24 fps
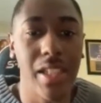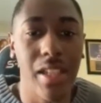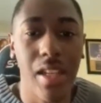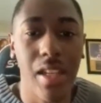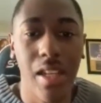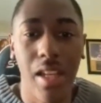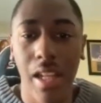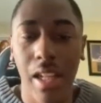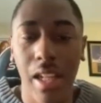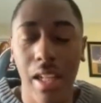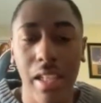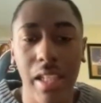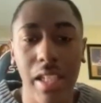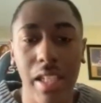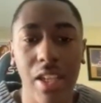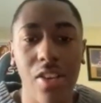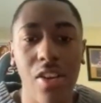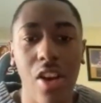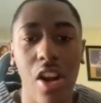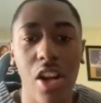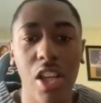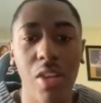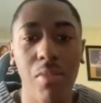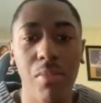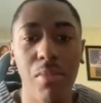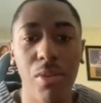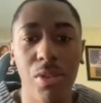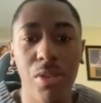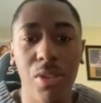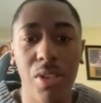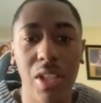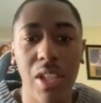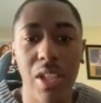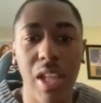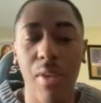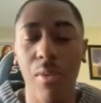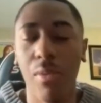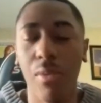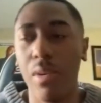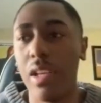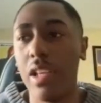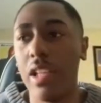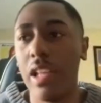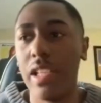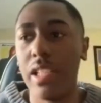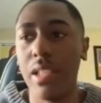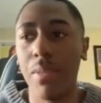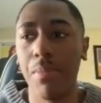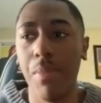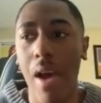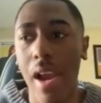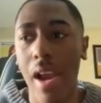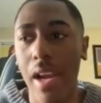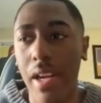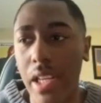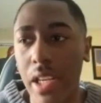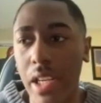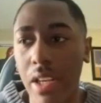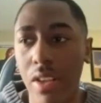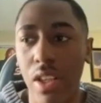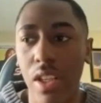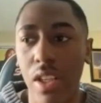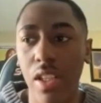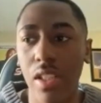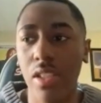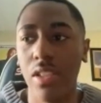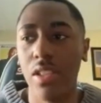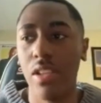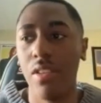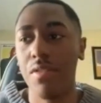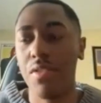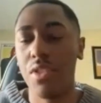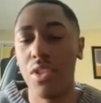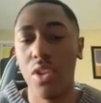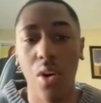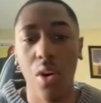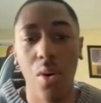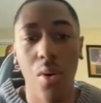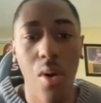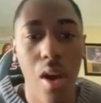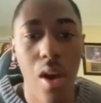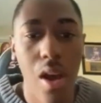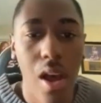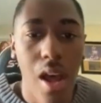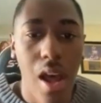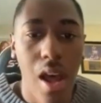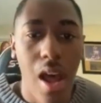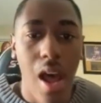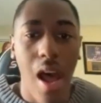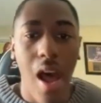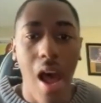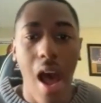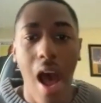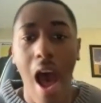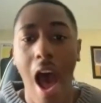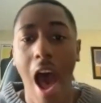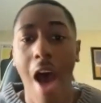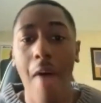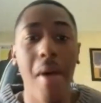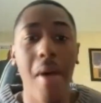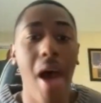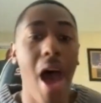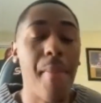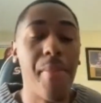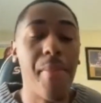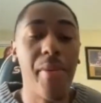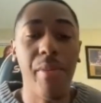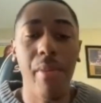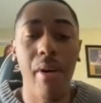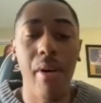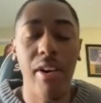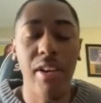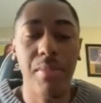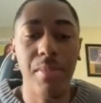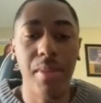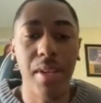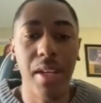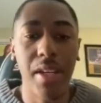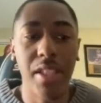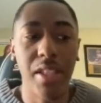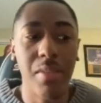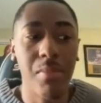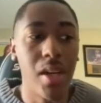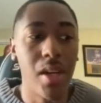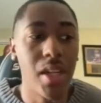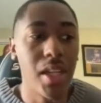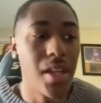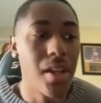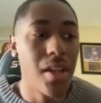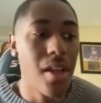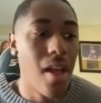leading our community, like really likes to pioneer and good stuff. So I'm happy about him getting the money.